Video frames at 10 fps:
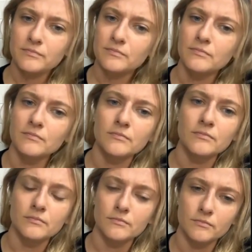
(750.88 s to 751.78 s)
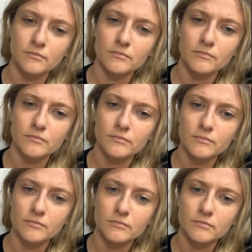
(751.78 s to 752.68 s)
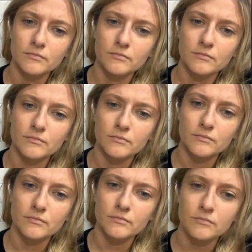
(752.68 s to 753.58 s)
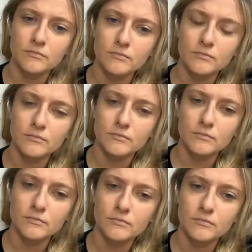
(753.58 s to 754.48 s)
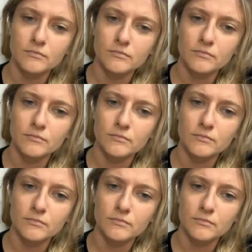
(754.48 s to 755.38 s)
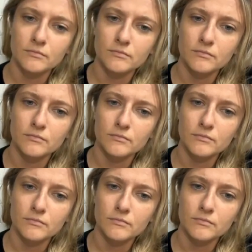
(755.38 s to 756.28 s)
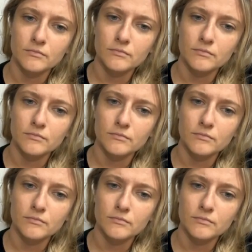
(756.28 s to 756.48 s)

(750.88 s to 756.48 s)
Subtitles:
(silent)